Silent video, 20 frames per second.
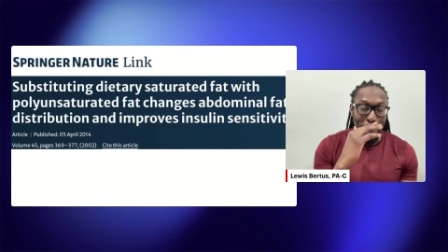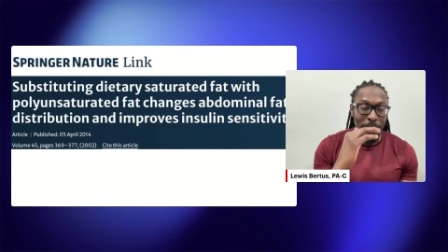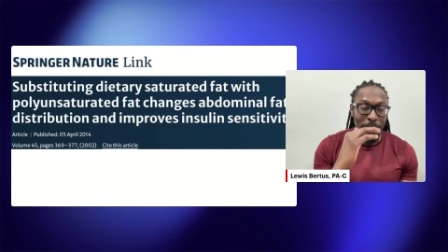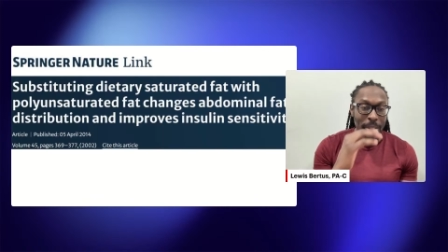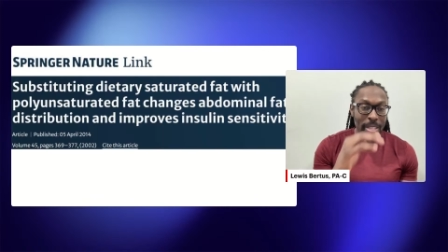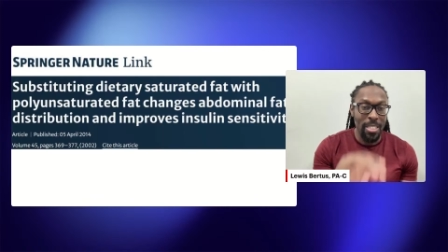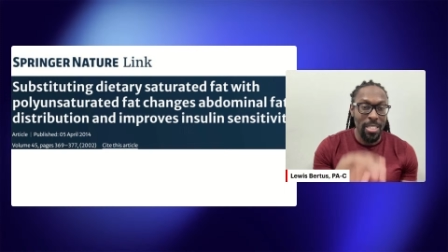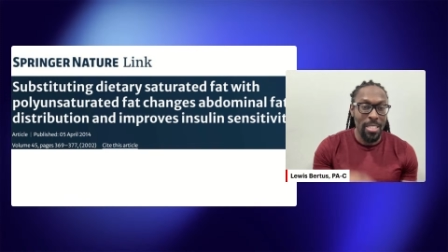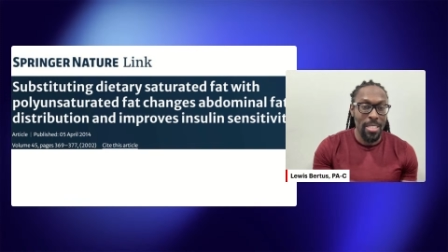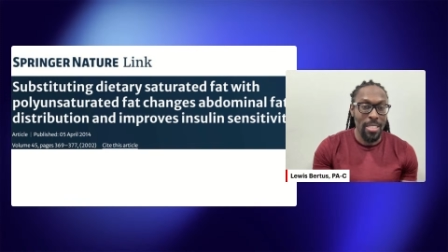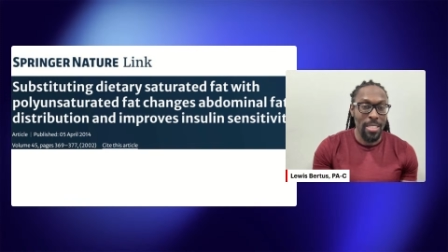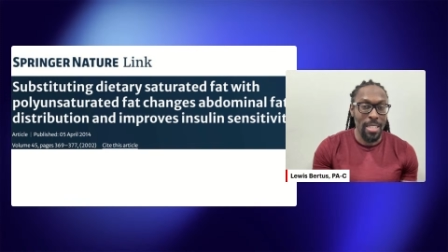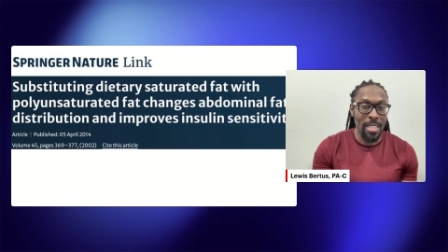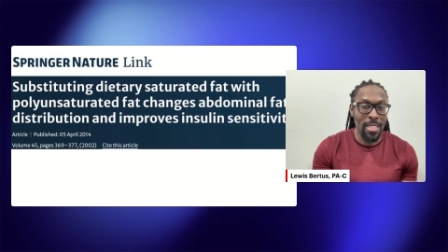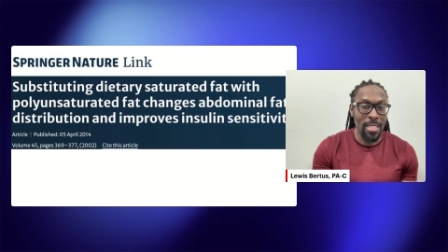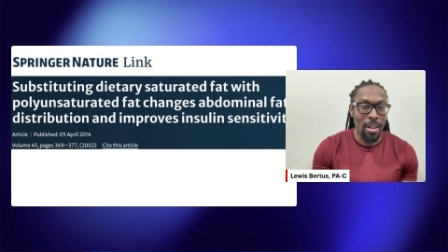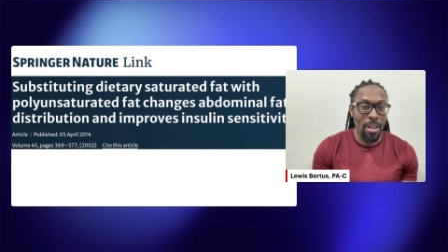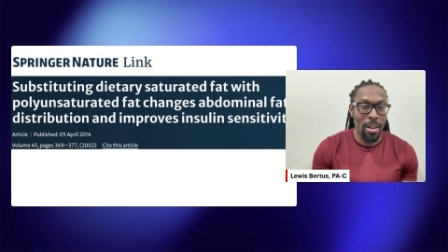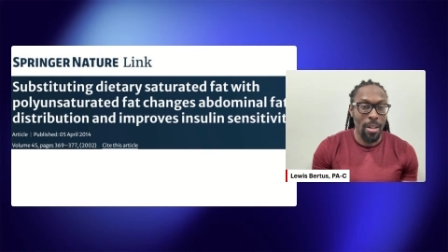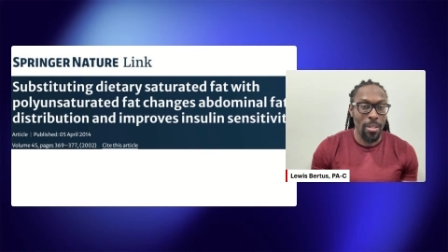
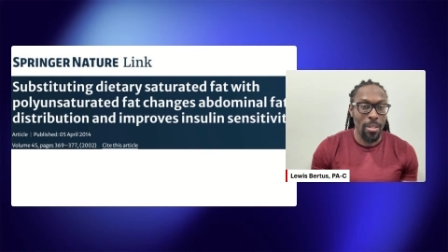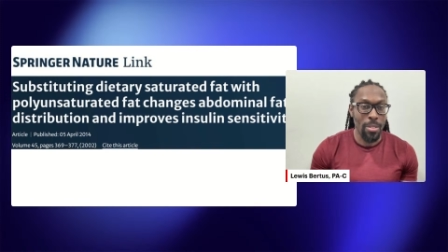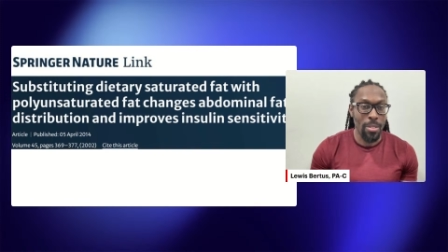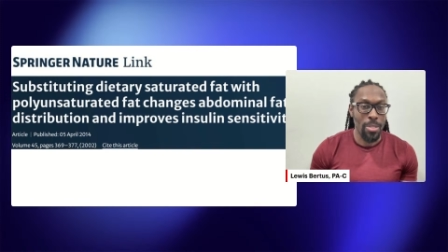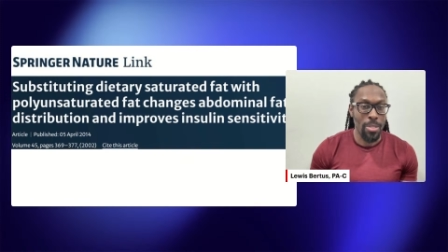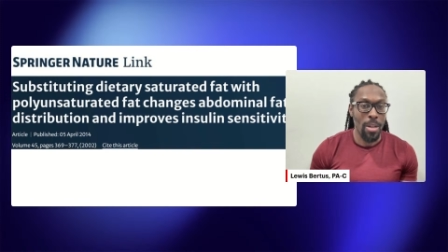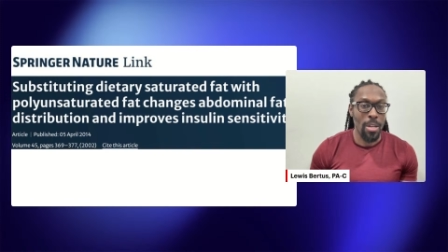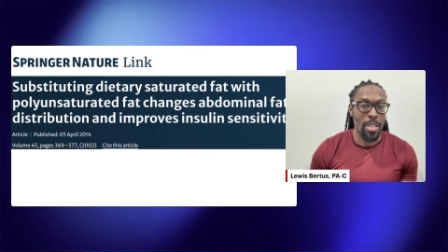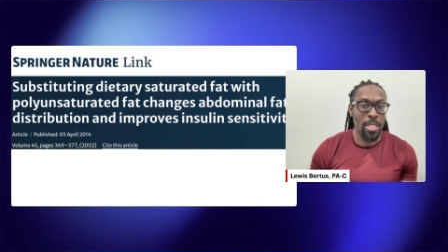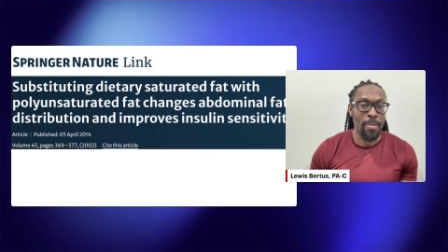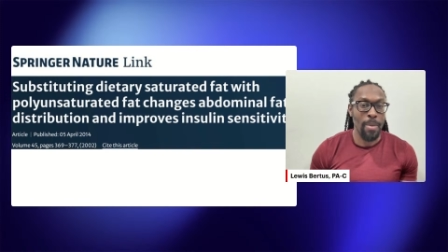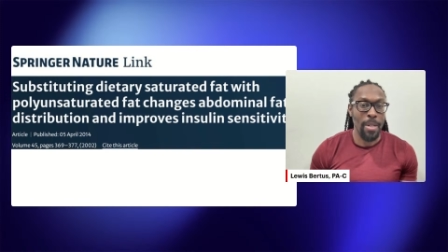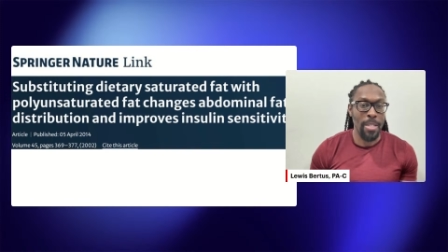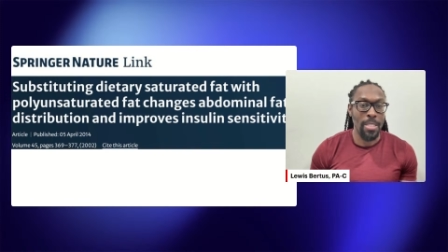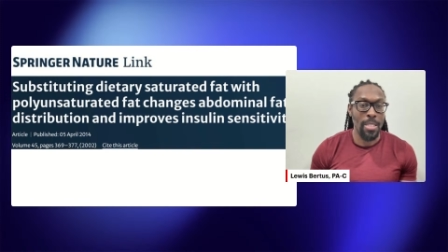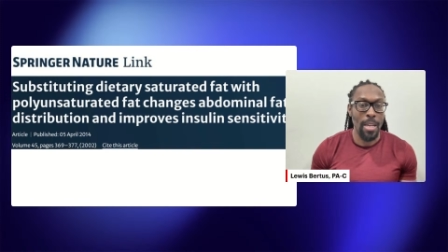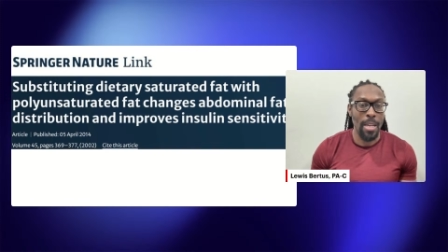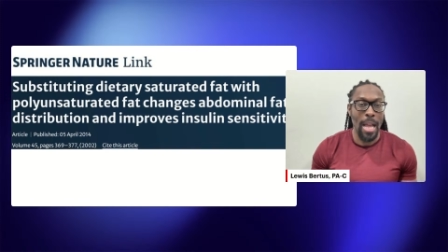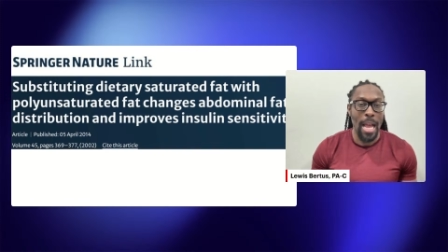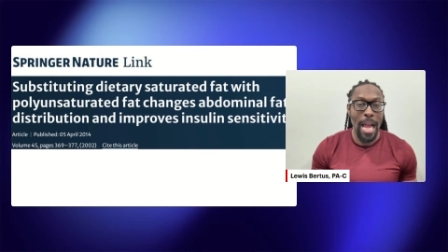This article talks about
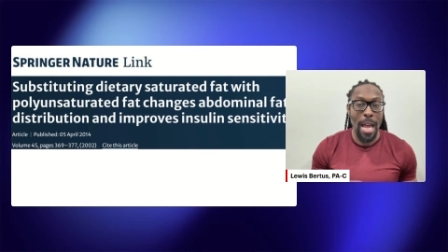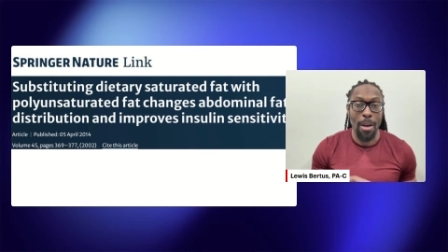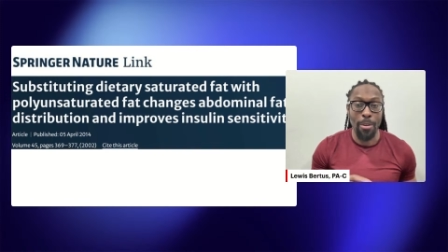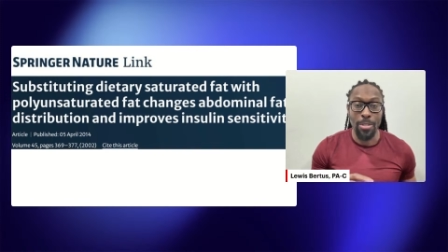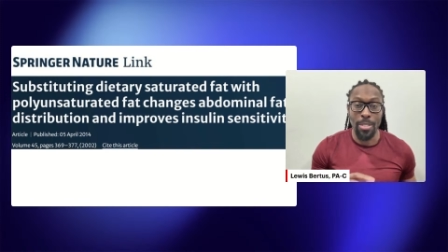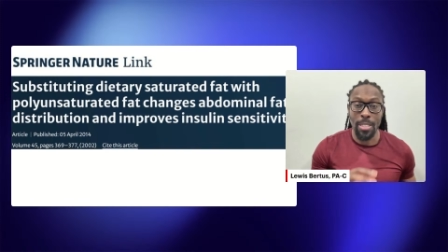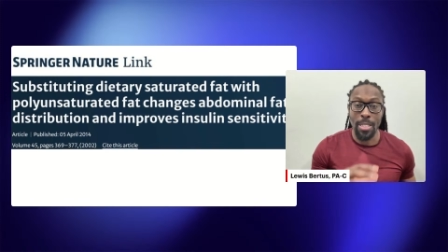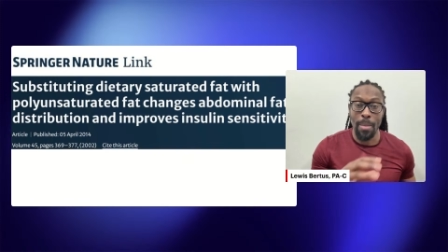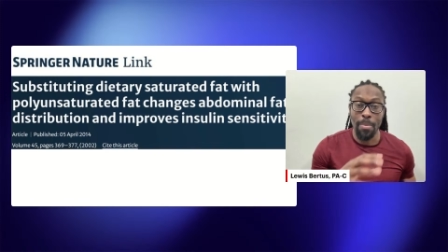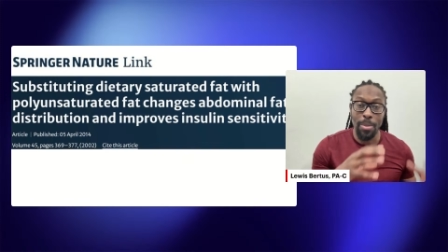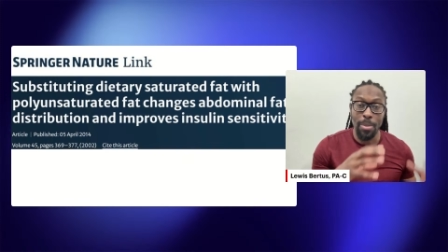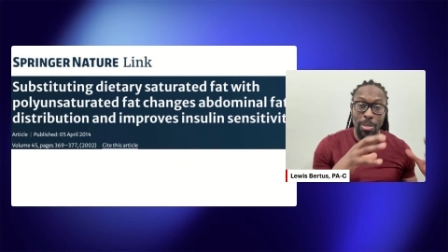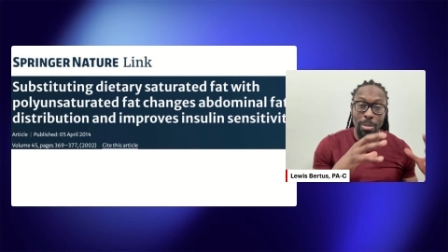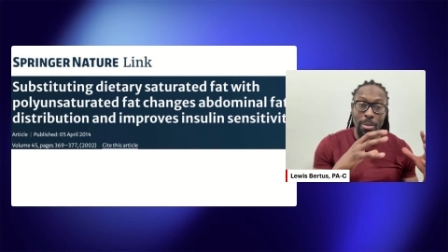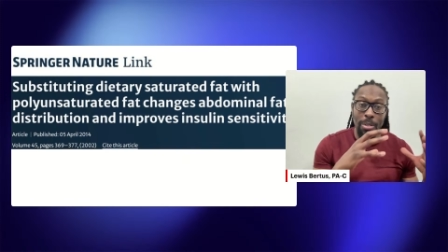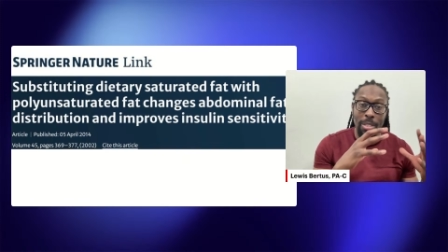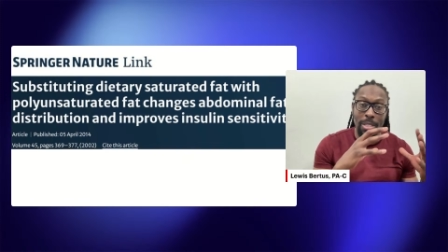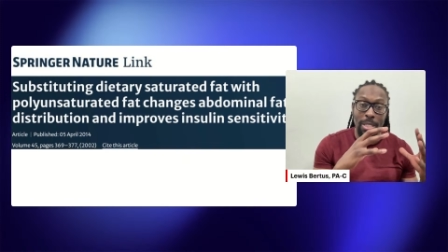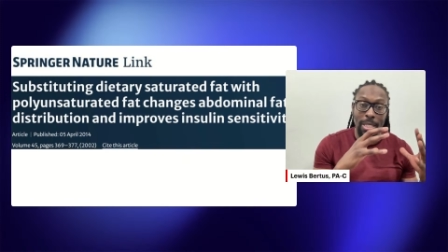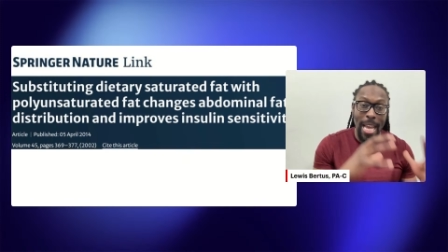how
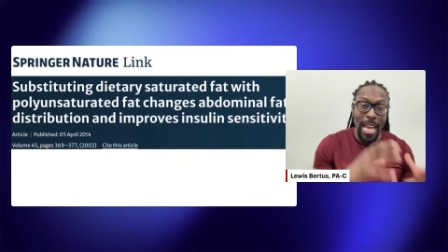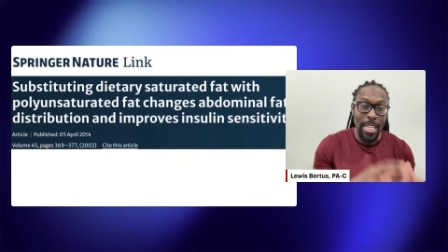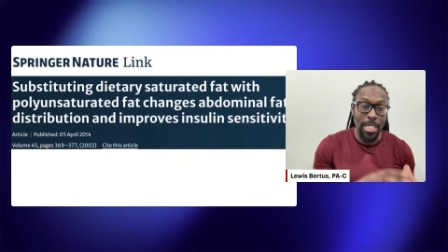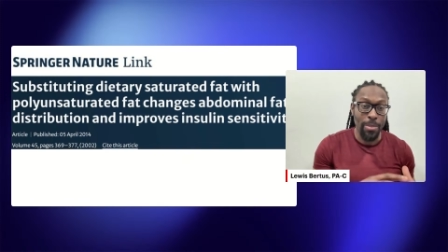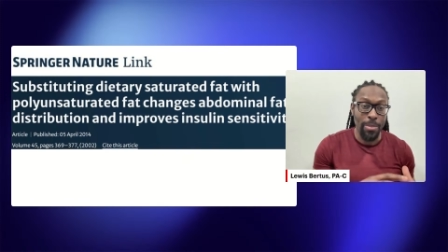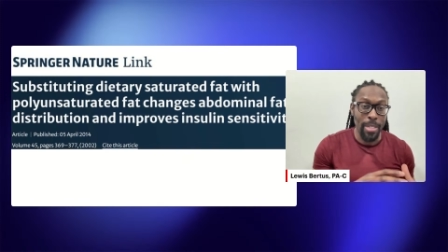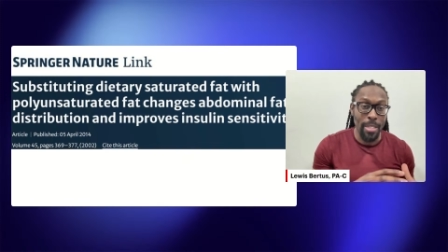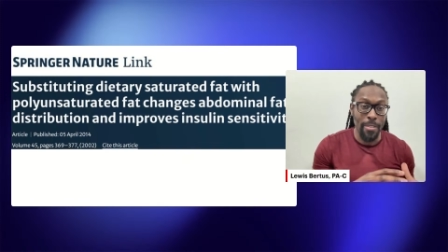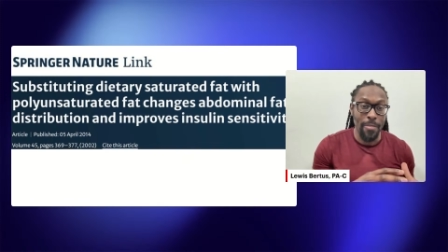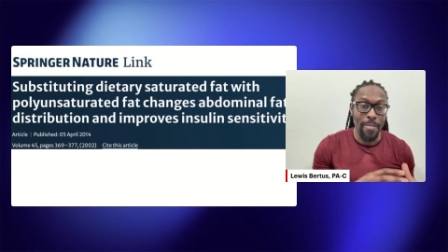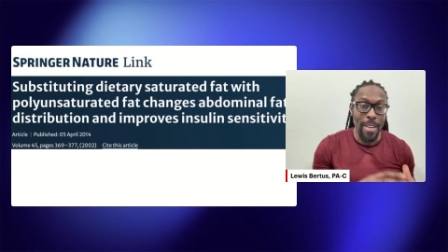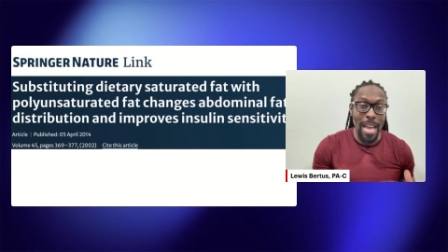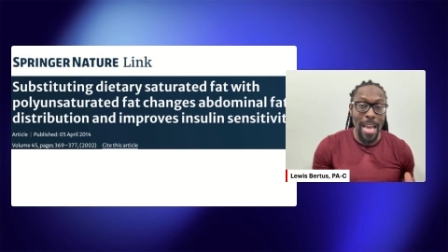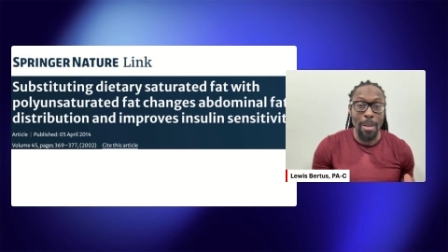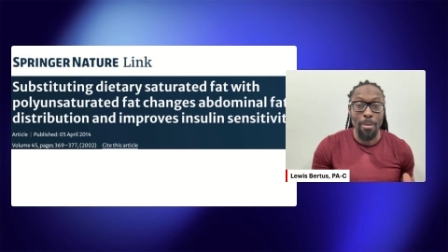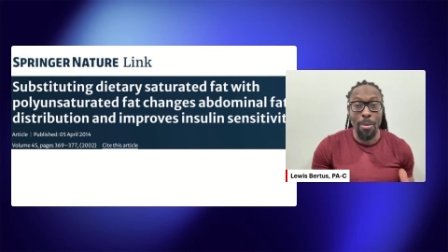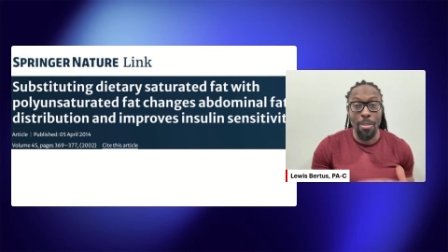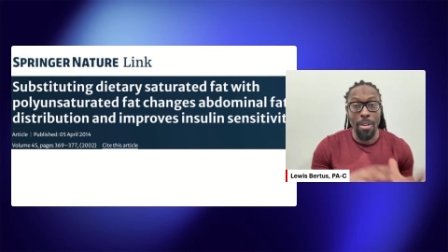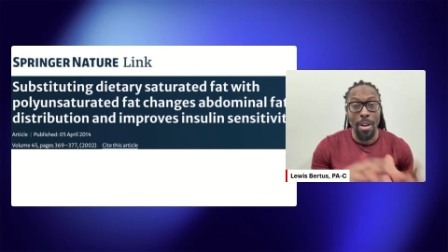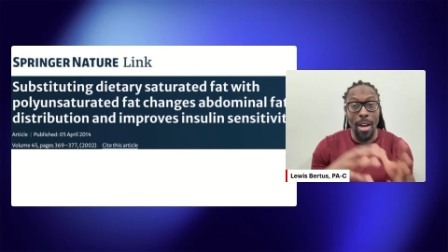substituting saturated
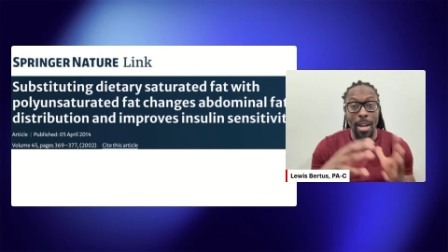fat with